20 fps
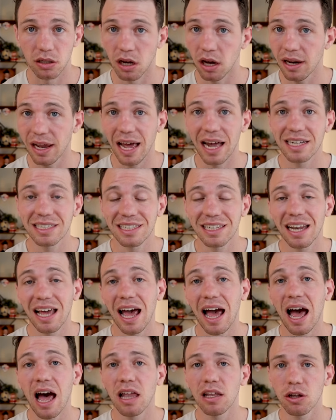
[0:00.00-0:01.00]
not asset
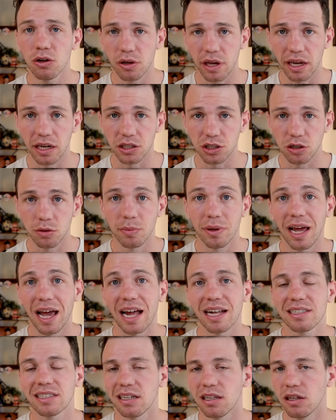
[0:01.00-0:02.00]
allocation, but
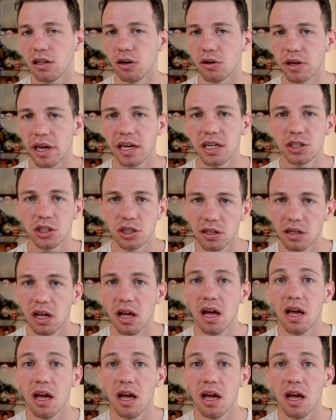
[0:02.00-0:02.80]
asset location.